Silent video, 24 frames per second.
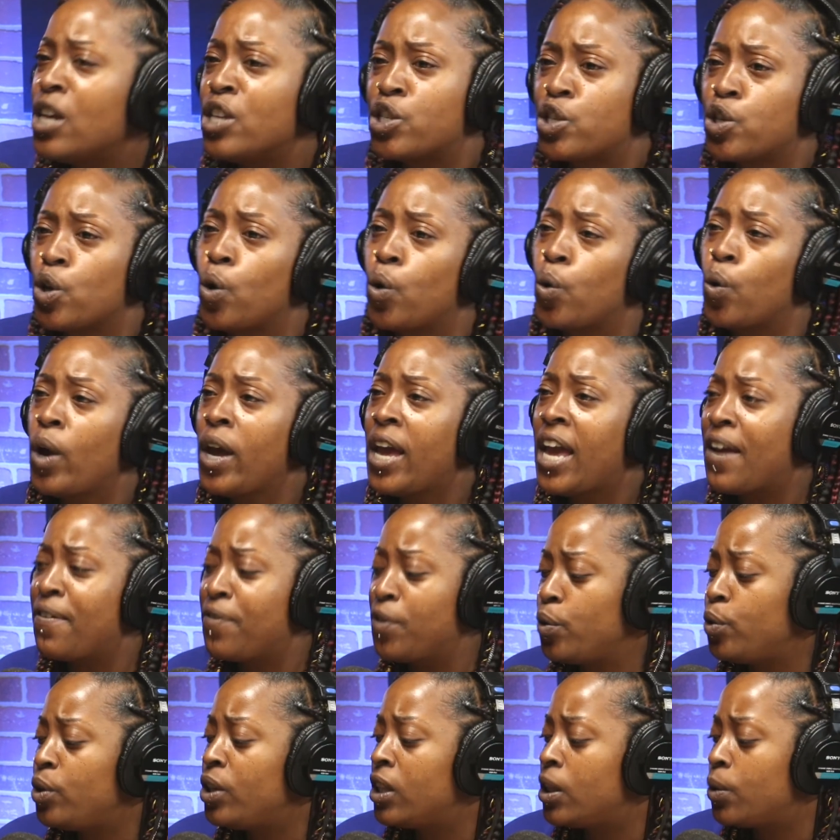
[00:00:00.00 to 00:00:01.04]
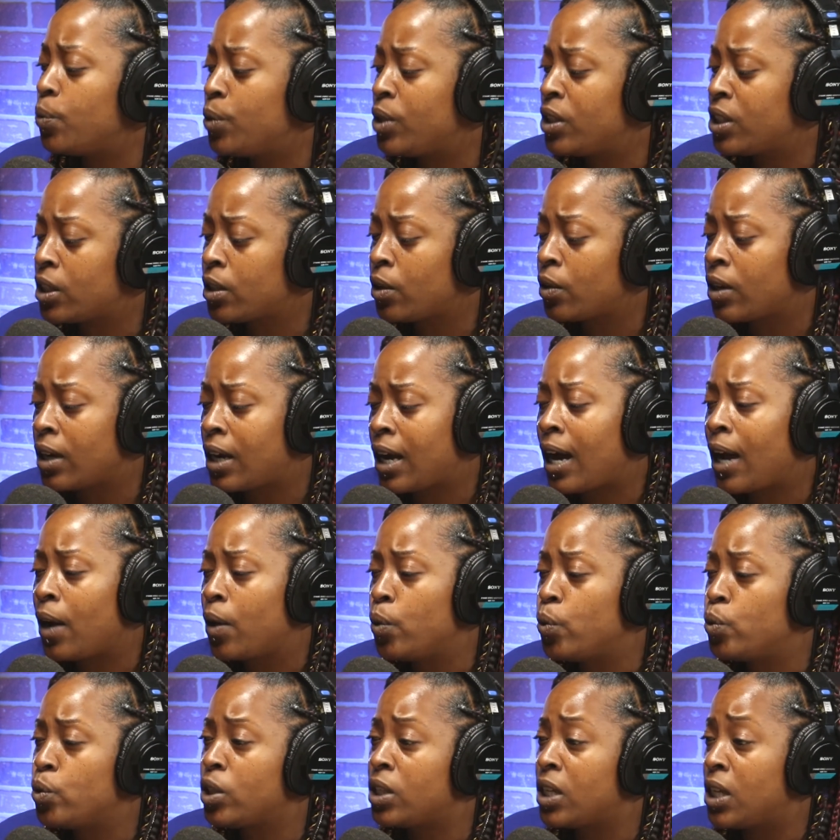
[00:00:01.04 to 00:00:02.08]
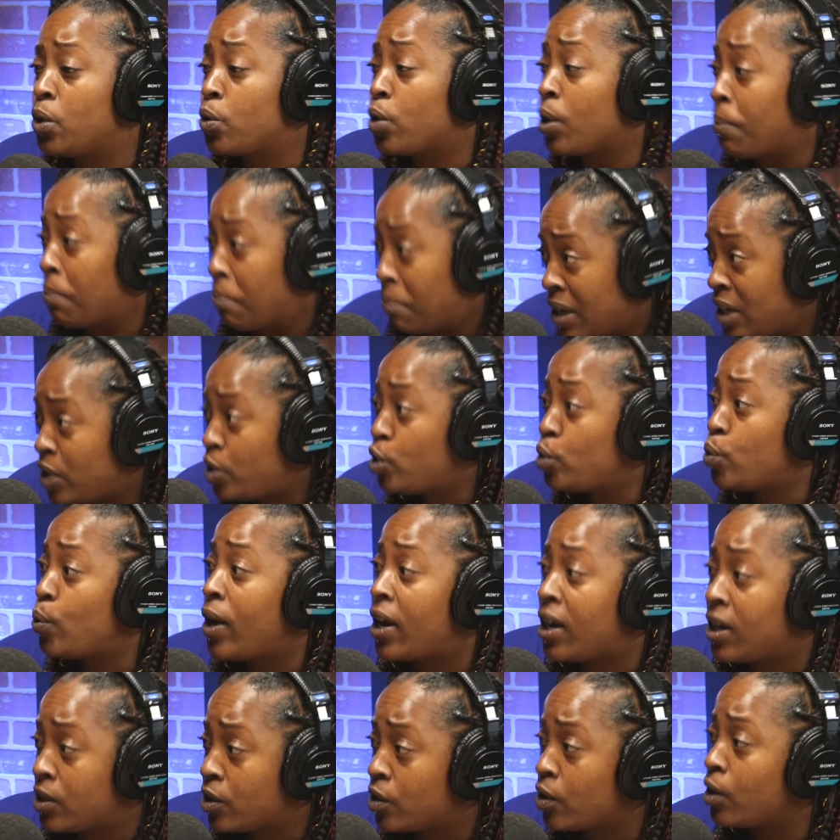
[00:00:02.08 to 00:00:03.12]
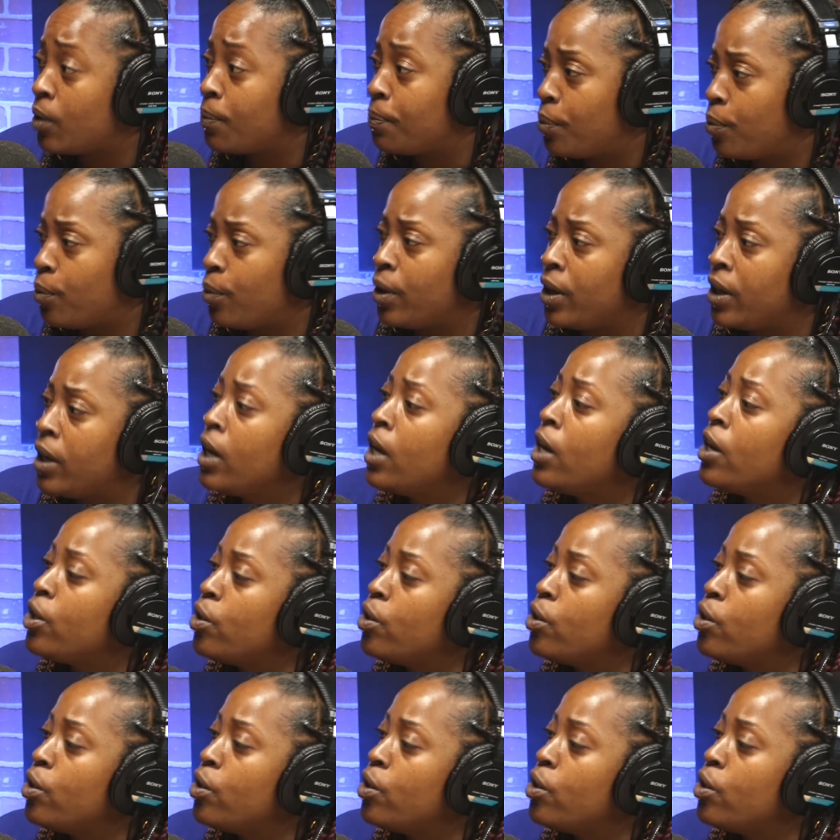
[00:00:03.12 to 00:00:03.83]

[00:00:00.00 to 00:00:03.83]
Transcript: So if you're dealing with a certain guy who's who can meet you at a certain point,